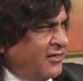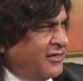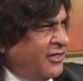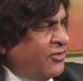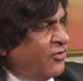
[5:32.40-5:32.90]

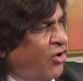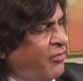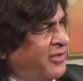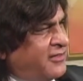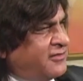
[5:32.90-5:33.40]
Can you
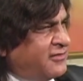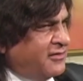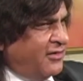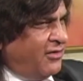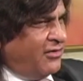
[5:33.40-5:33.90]
comment?
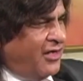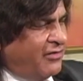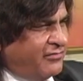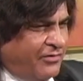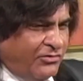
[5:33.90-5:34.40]

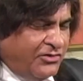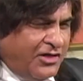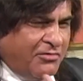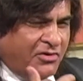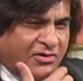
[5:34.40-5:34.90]
I've also
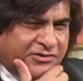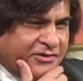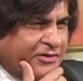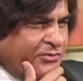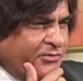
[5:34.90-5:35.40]
come across
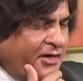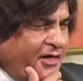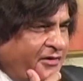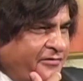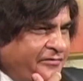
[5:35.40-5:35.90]
a new
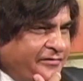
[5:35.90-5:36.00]
kind of,